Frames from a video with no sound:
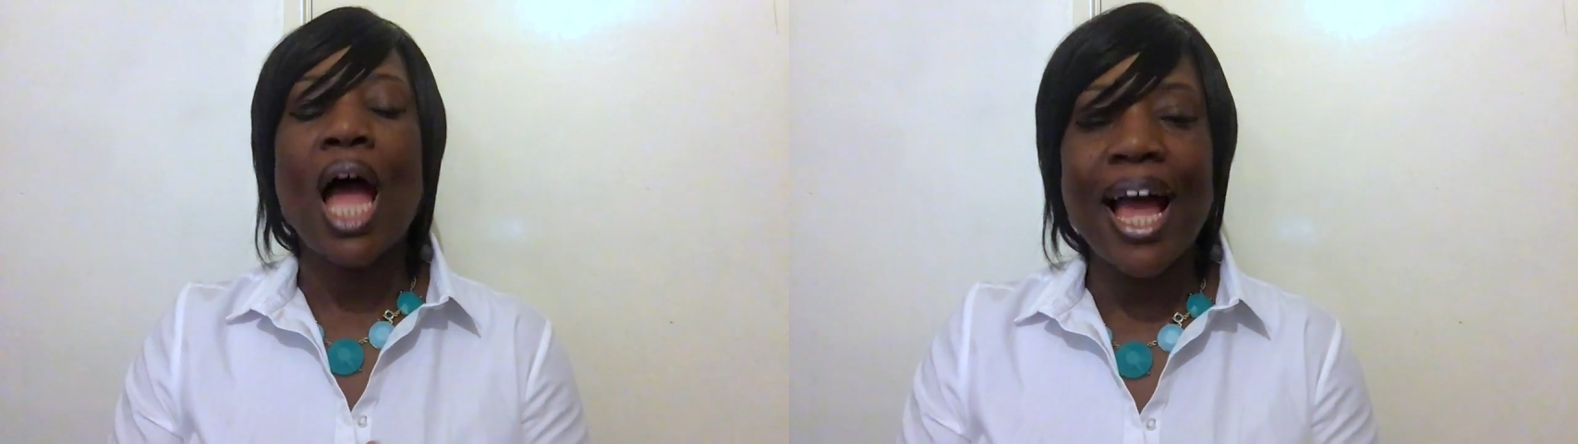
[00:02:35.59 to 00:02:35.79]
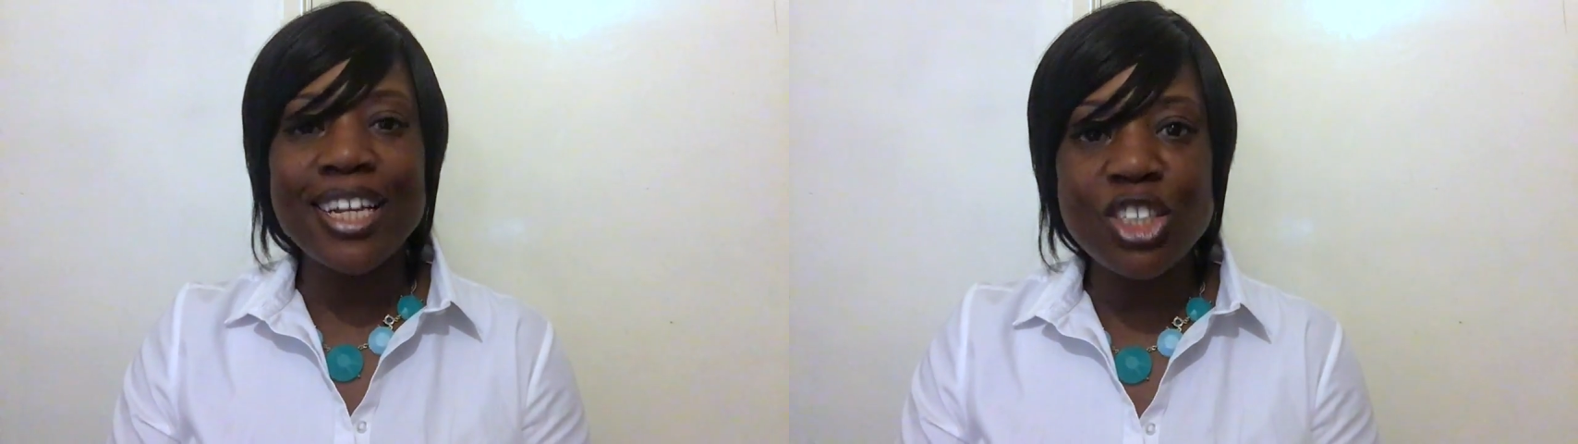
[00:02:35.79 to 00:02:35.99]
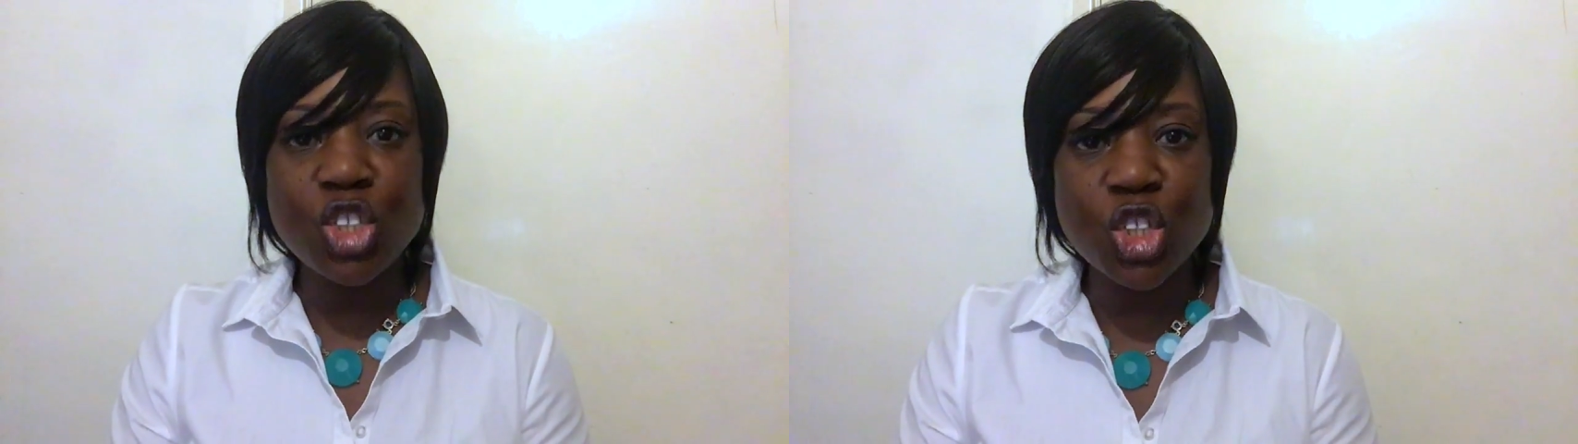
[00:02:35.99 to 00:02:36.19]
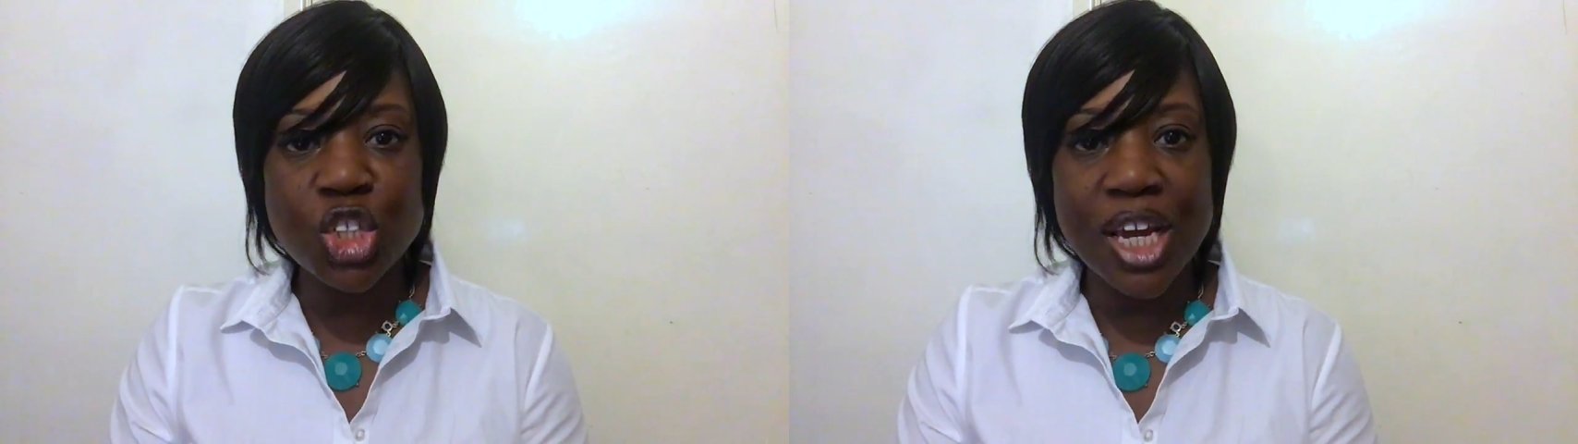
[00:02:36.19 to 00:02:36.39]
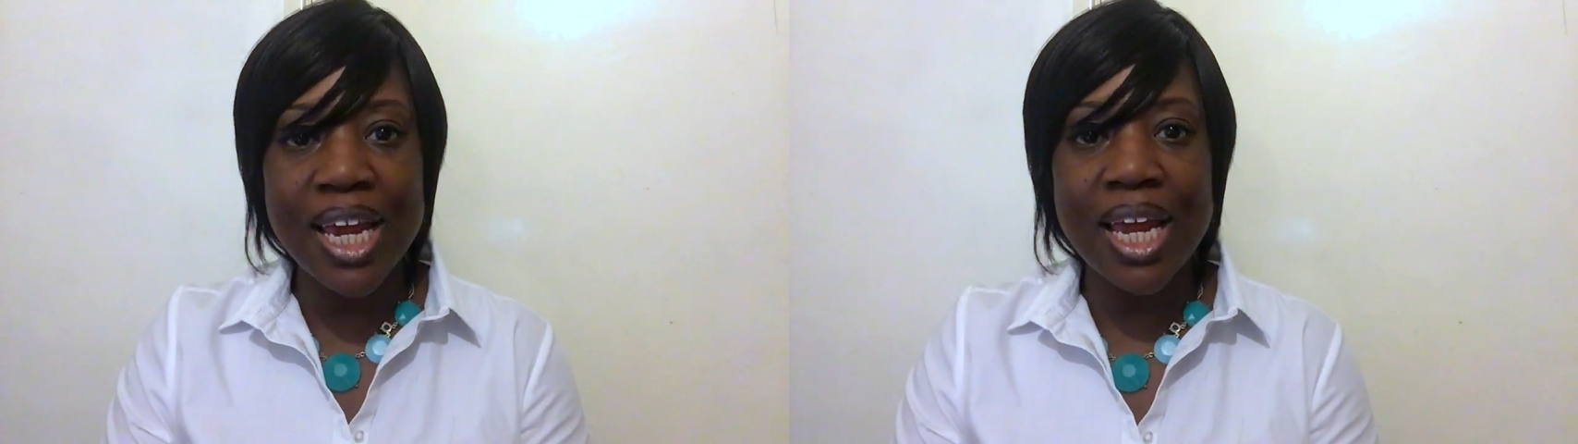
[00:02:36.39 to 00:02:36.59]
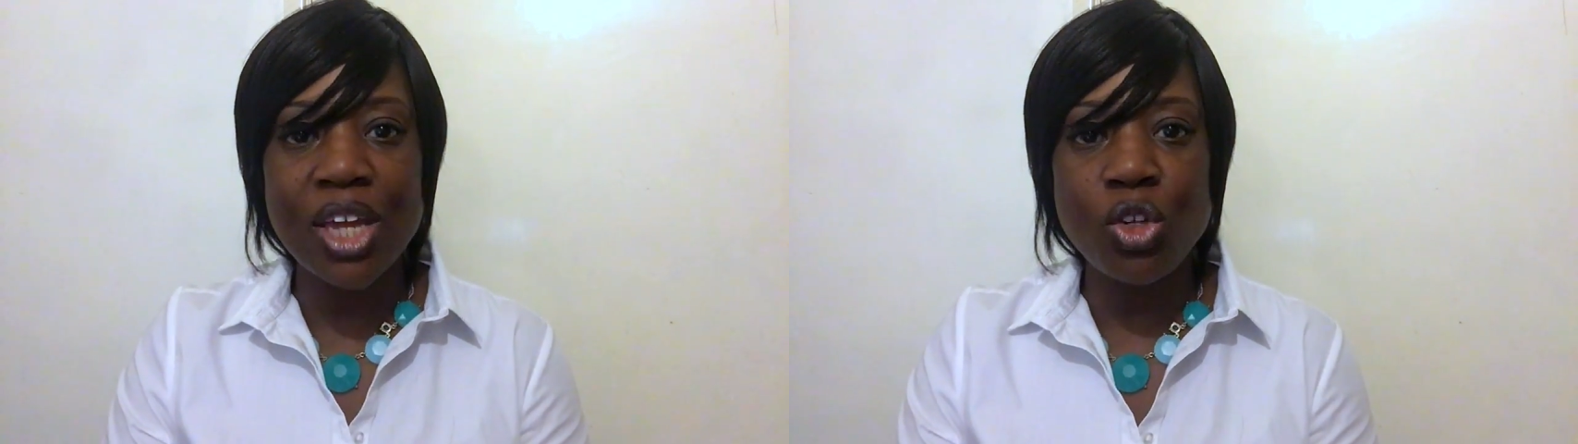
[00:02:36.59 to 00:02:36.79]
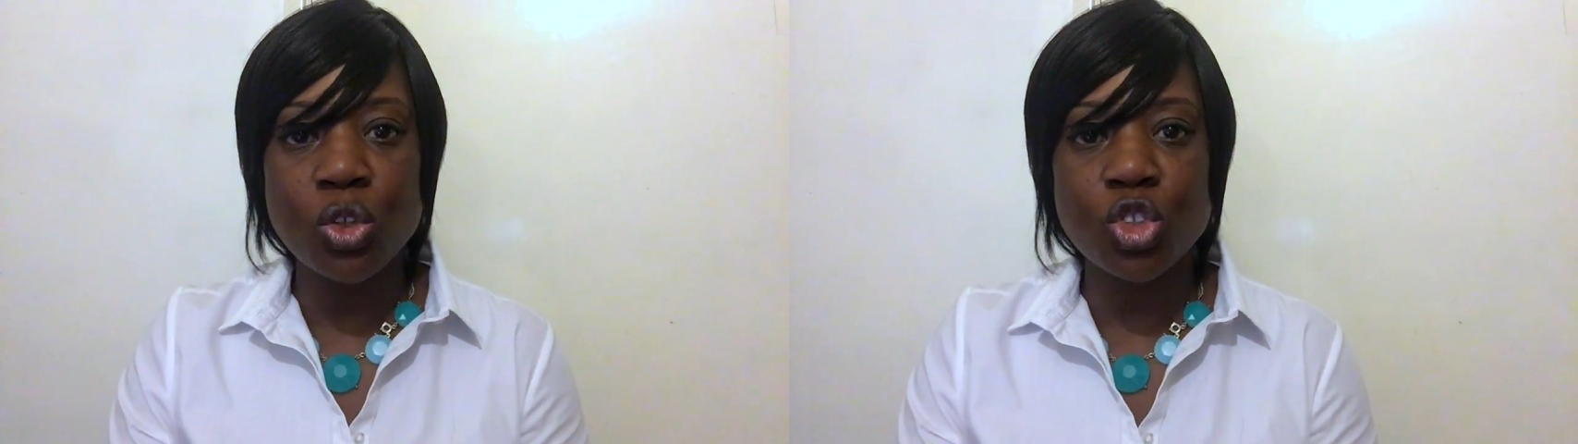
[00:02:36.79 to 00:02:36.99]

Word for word: and share your